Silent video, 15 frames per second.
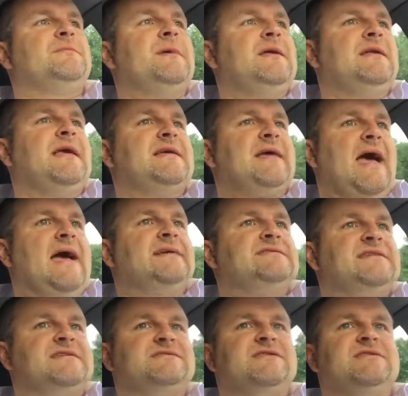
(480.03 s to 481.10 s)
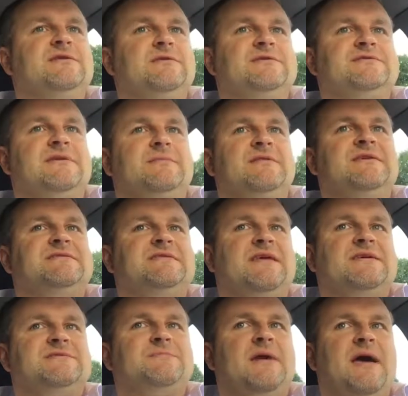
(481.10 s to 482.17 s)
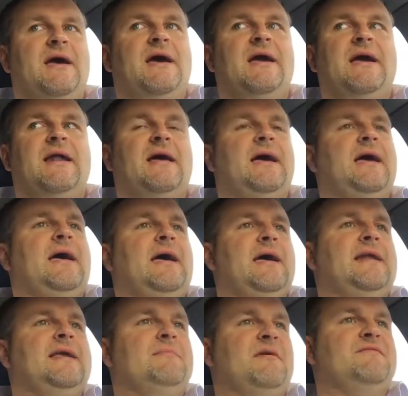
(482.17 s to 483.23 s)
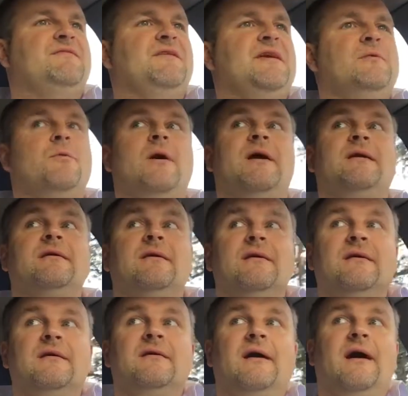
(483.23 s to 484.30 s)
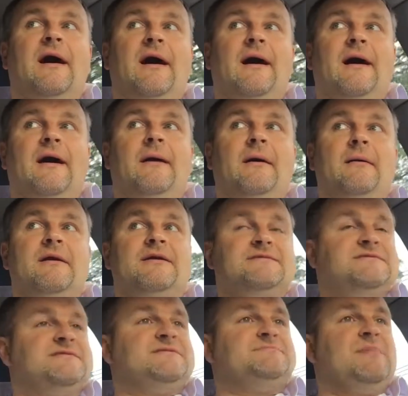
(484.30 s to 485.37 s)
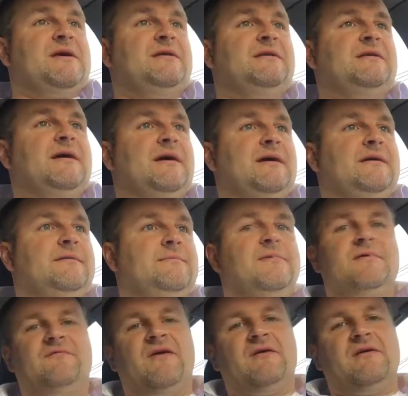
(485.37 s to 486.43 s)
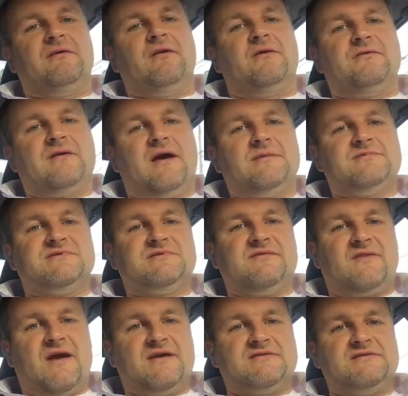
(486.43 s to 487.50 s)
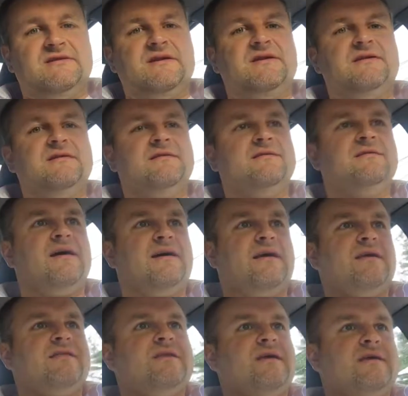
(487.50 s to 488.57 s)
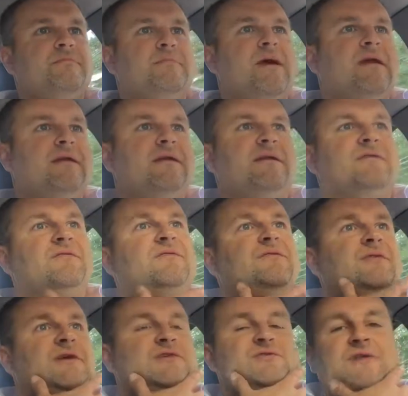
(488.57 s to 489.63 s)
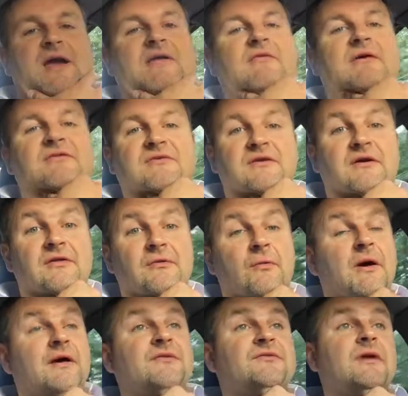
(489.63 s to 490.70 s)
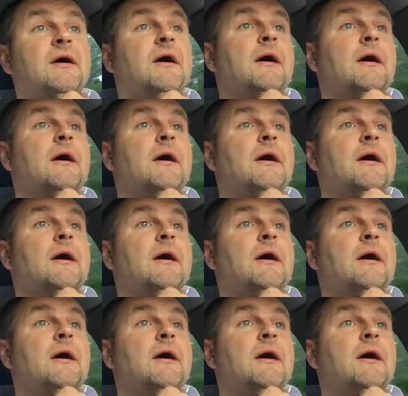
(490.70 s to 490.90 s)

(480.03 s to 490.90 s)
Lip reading: me to get access to doing some of these things, but I gotta get my feet wet because it's been a very long time since I've actually done anything competitive, drag racing or otherwise.